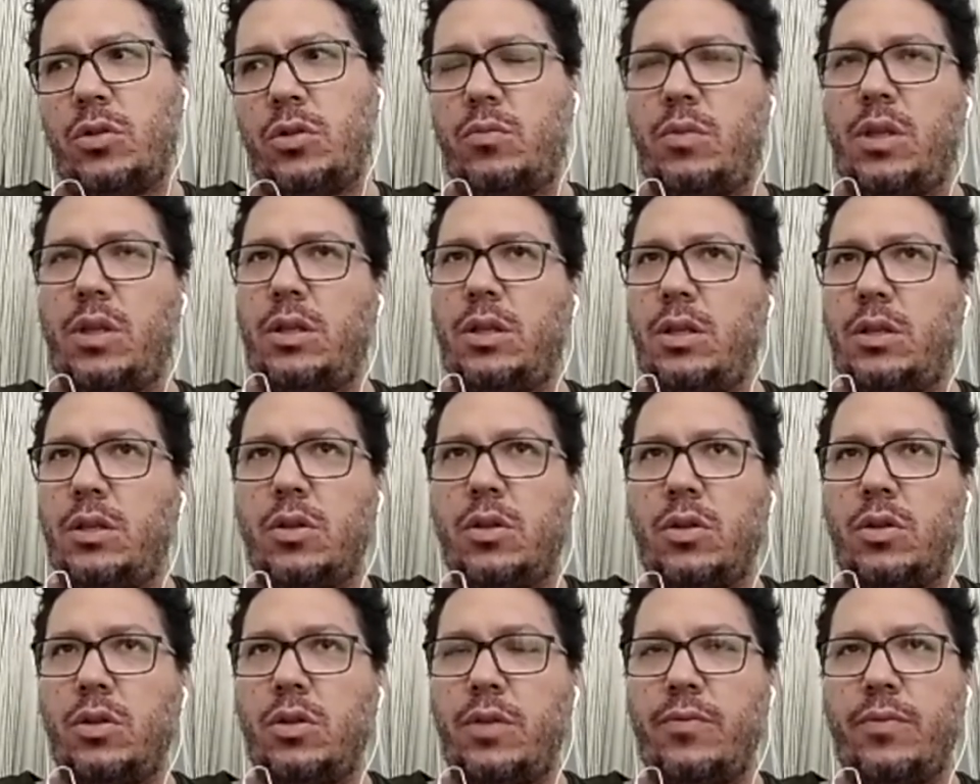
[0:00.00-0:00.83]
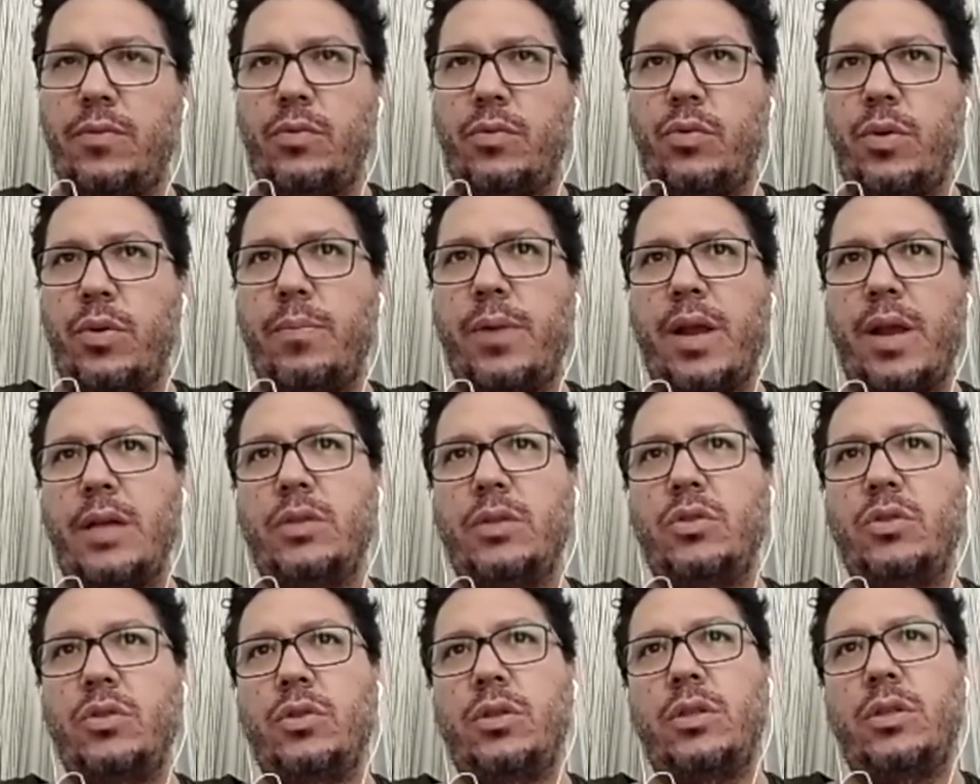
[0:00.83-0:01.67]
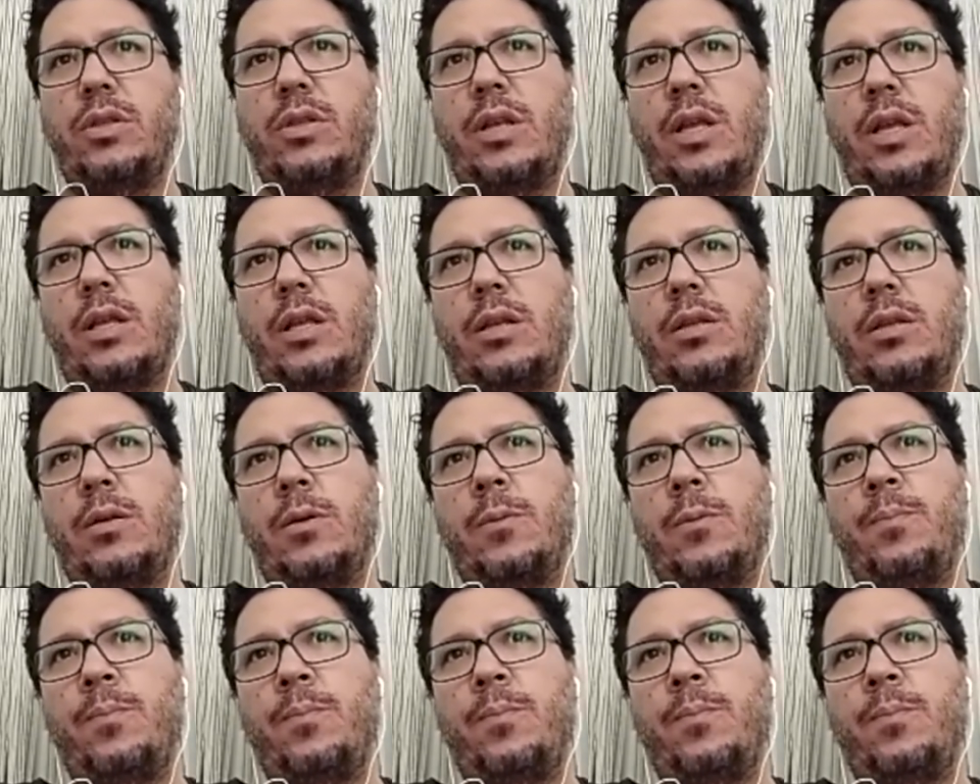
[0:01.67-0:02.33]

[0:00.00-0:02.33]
They did not even reply to this letter.